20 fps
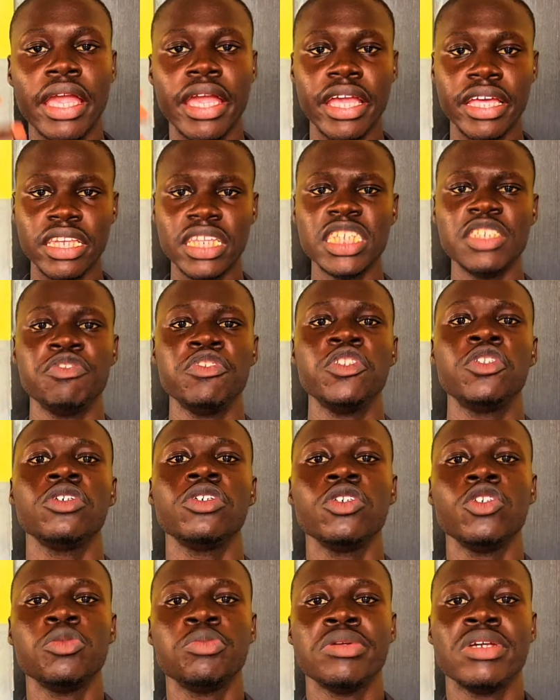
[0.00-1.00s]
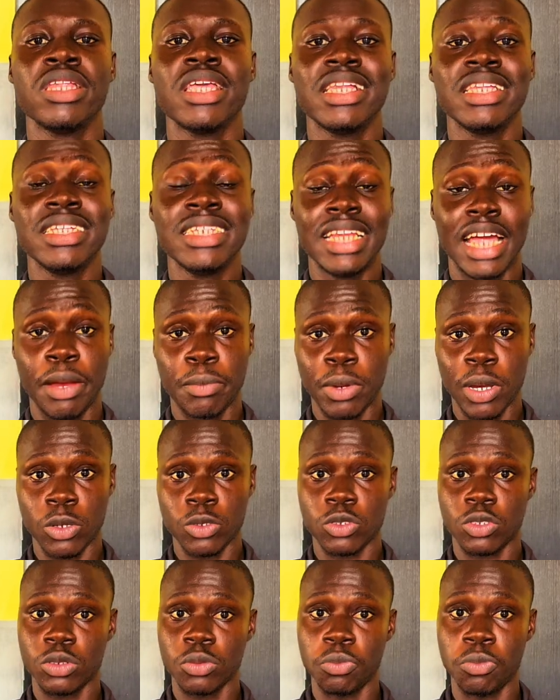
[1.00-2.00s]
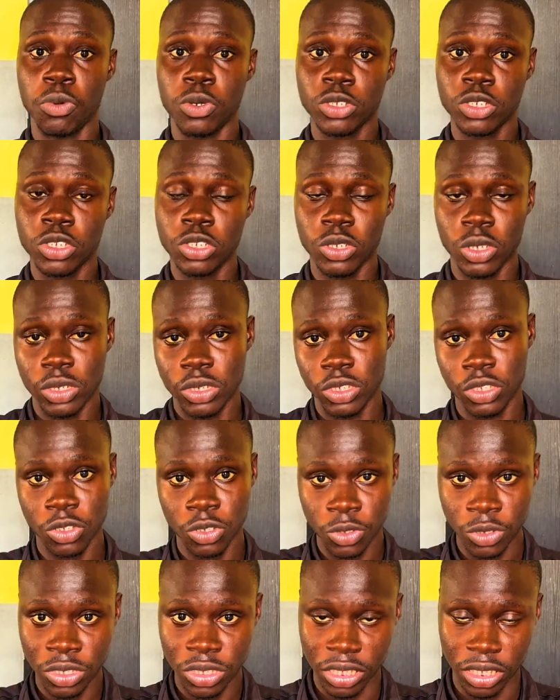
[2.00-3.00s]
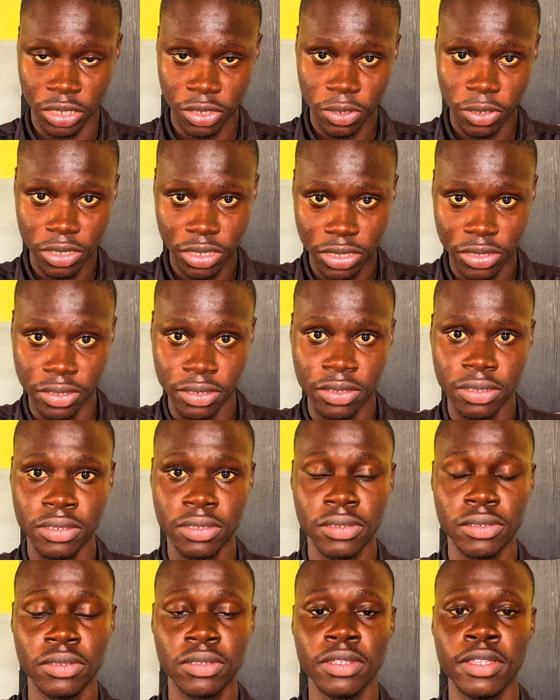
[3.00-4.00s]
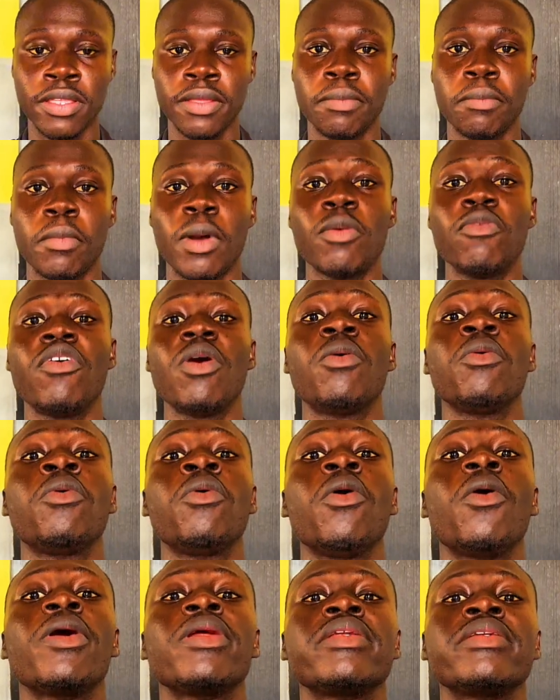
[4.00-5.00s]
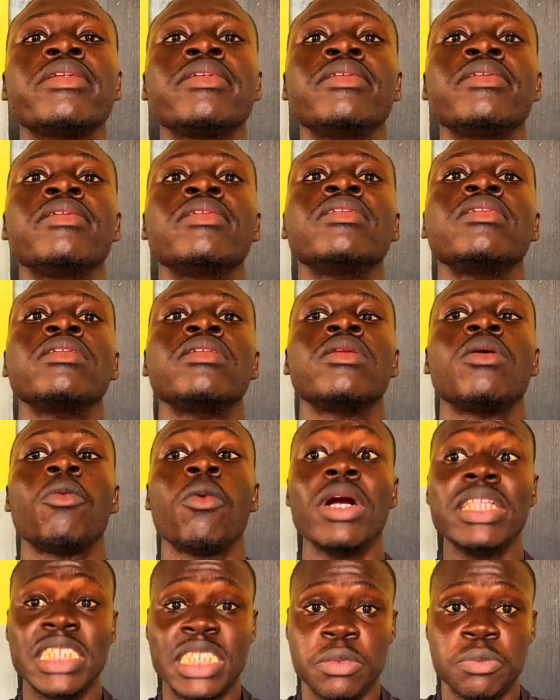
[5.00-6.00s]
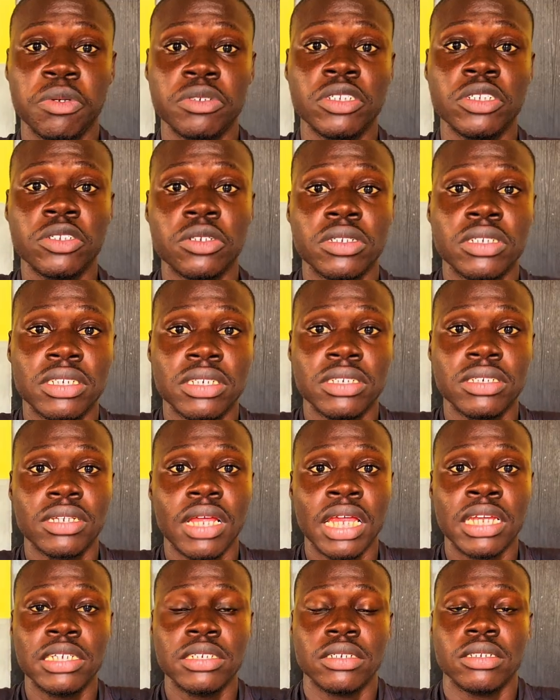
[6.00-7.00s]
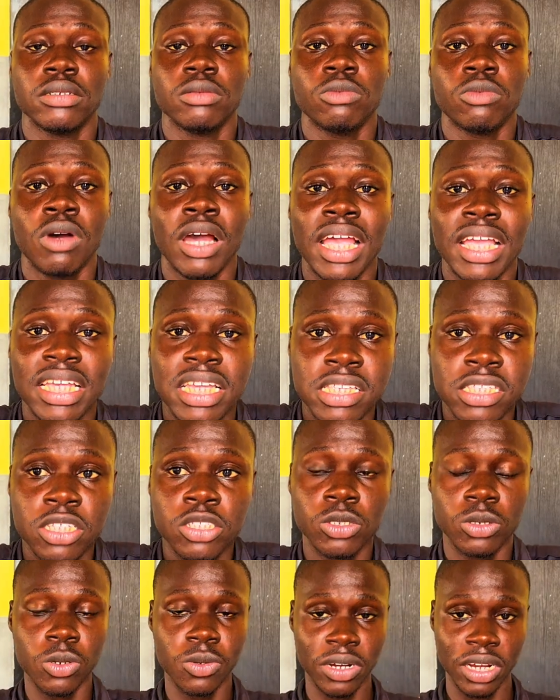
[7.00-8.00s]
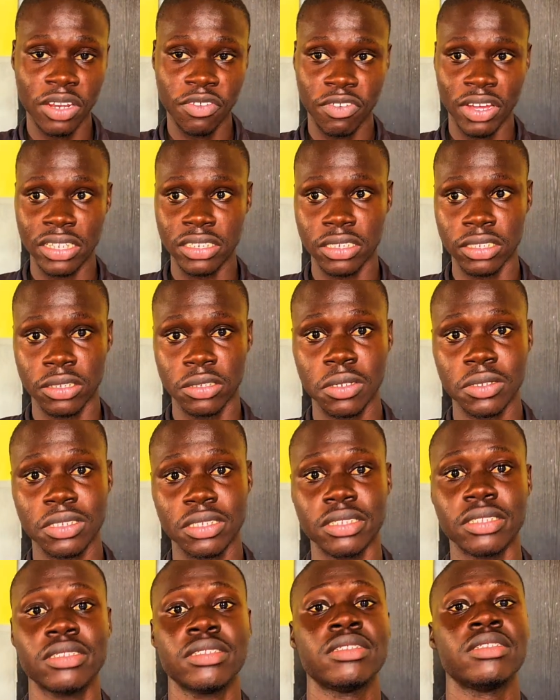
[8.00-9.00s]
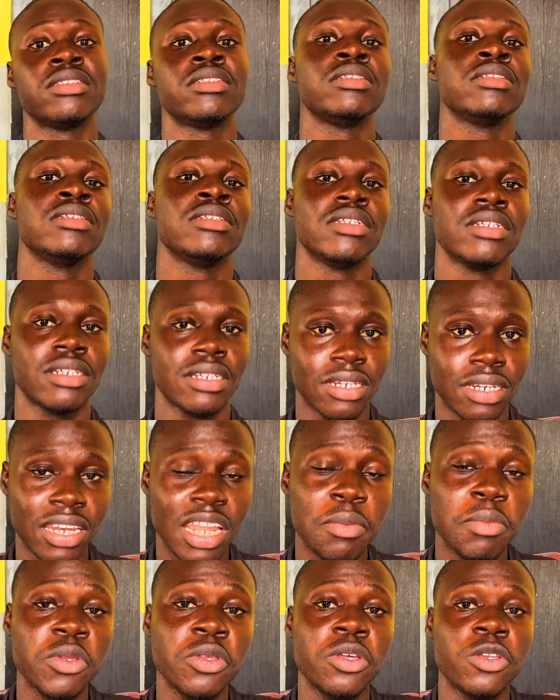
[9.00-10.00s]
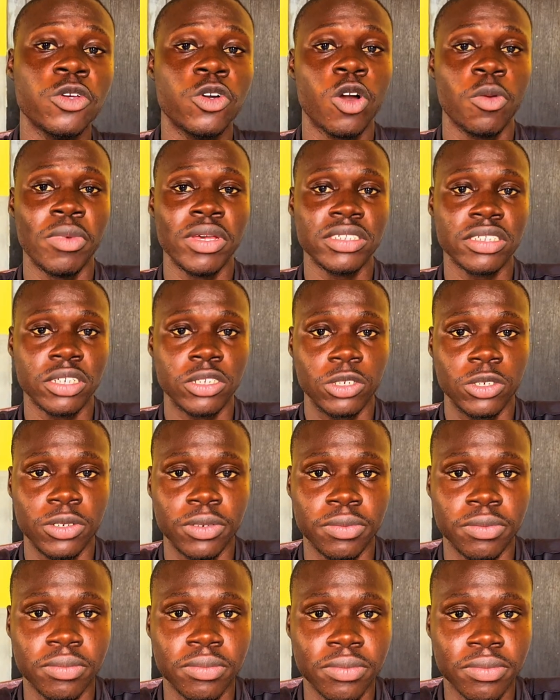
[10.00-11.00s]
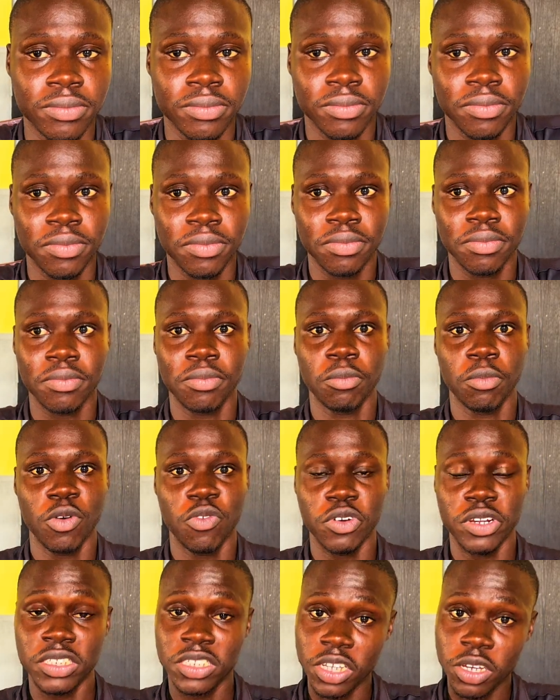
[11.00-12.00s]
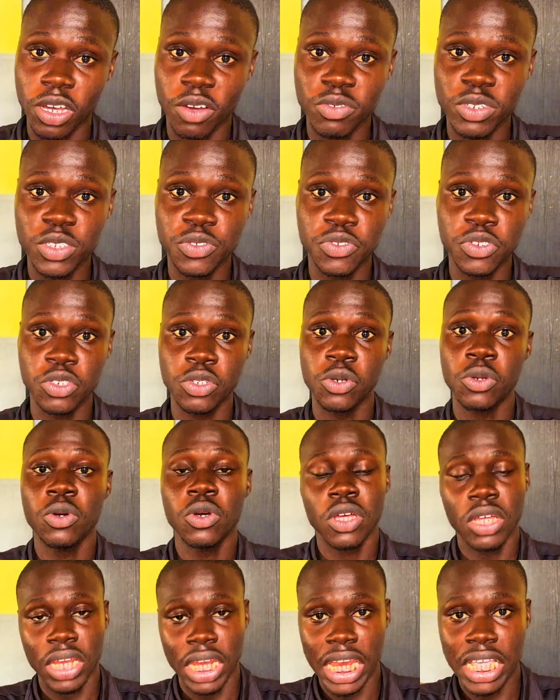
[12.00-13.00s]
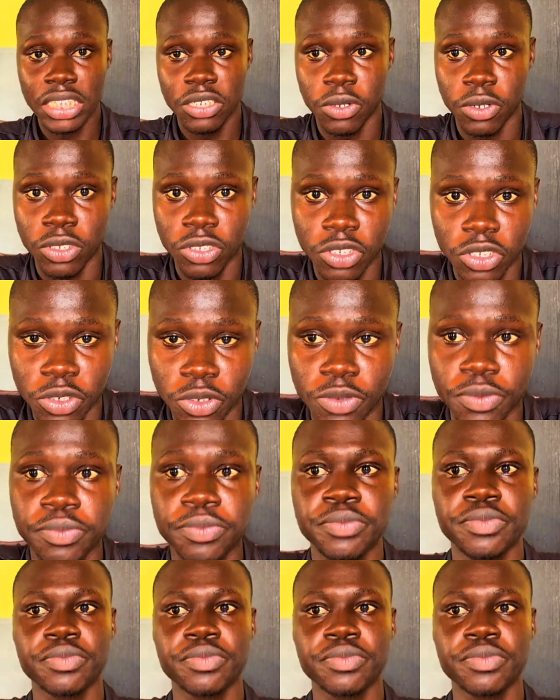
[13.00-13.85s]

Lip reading: In this video, you'll be learning about positions used in nursing. But before we go on, what is positioning and why is it so relevant in nursing? Let me know in the comment section. But for the sake of this video, let's continue.